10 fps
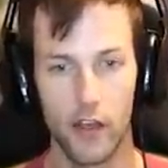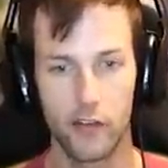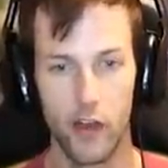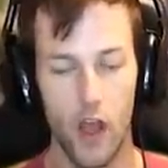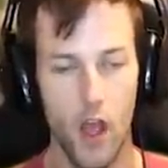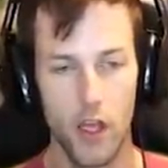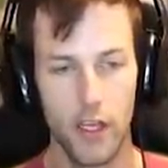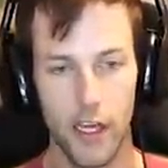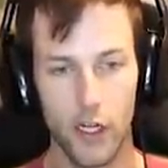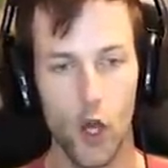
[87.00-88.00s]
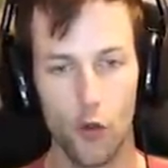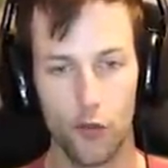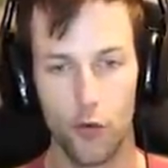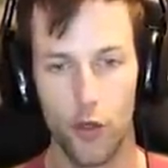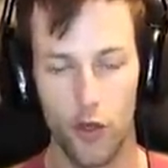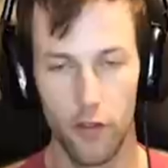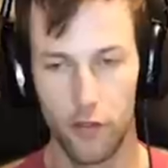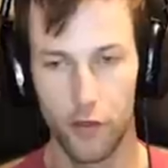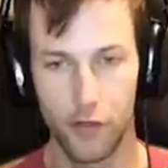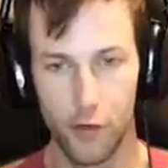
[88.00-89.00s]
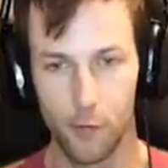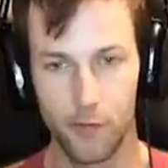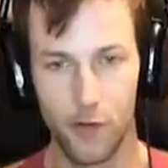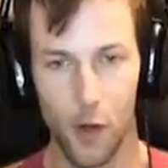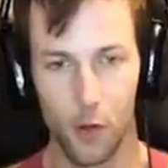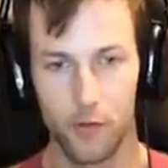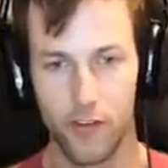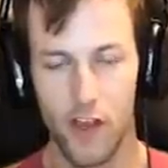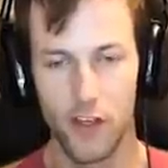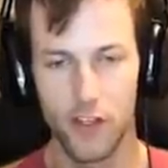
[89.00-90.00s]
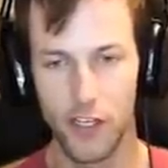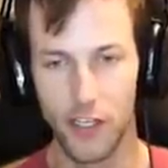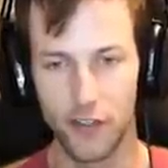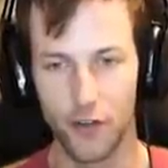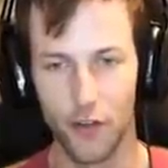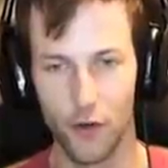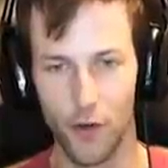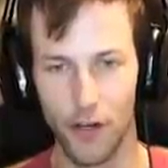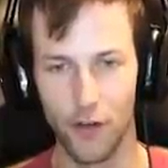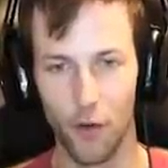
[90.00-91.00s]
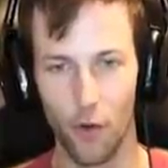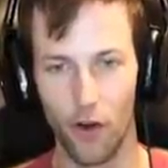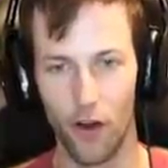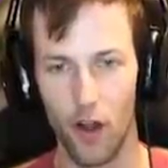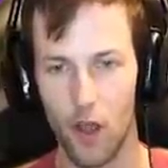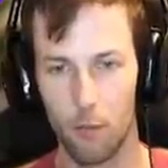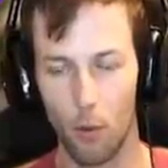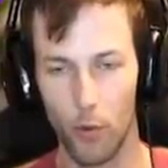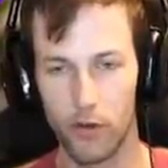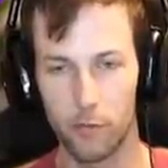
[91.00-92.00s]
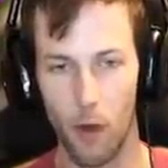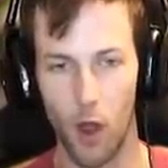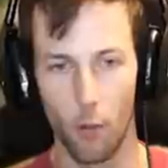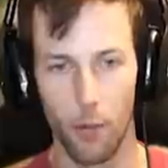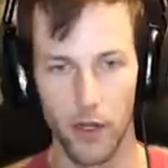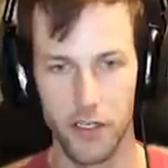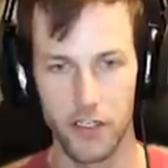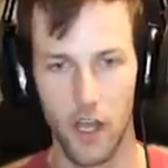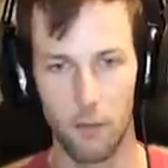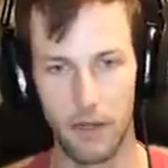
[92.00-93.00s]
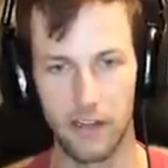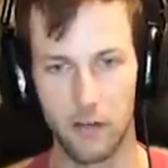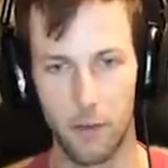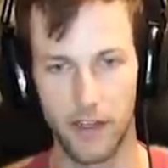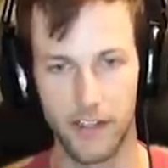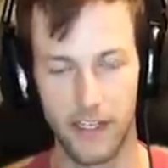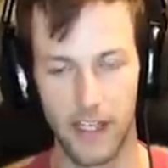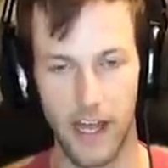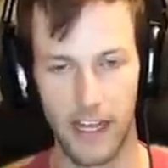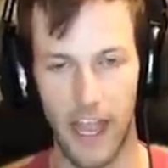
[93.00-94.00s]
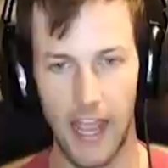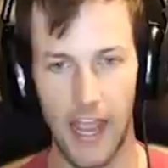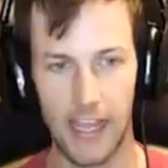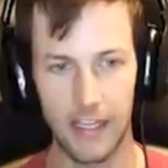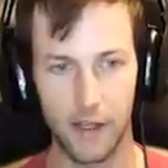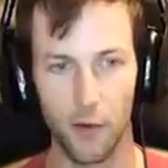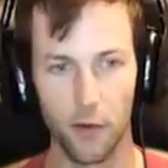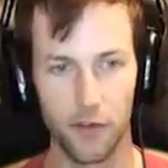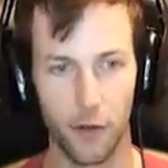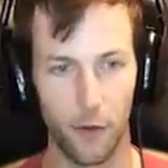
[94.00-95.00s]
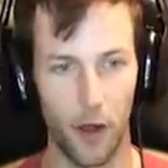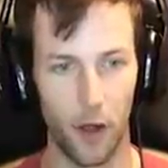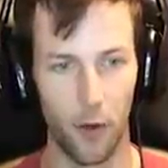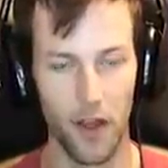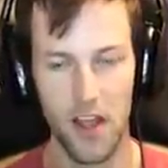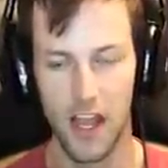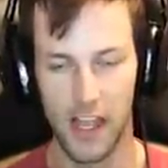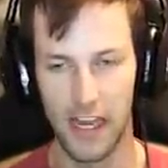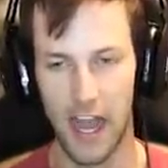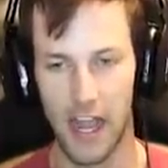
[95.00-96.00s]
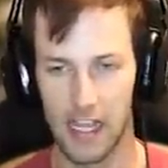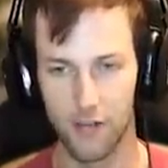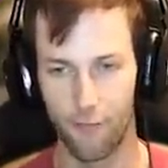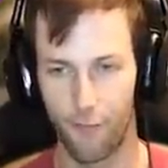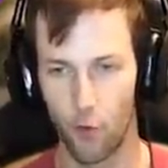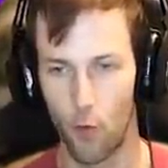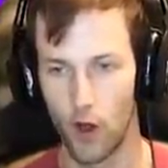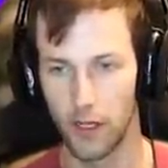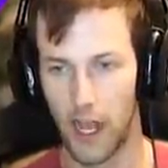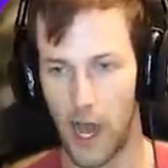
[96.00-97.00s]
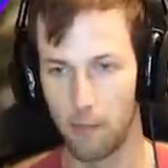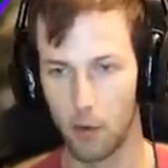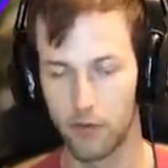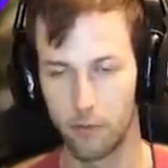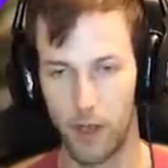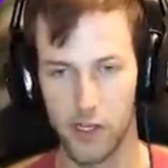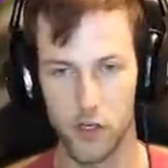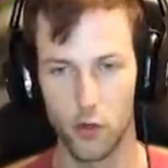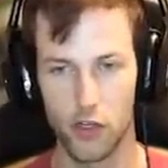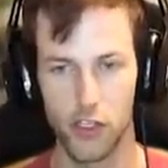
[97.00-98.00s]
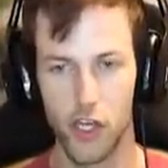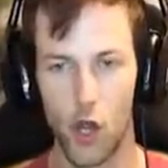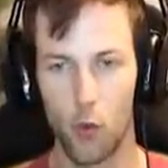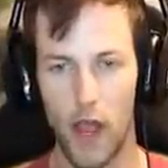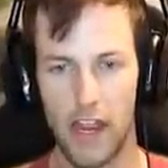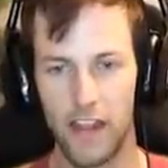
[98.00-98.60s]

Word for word: Yes. You got to go through the, the tombstones to get to the green door. But where's... Oh, Budgie's coming. He's about to get like eight kills in a row. An eight for one combo special. There's no way.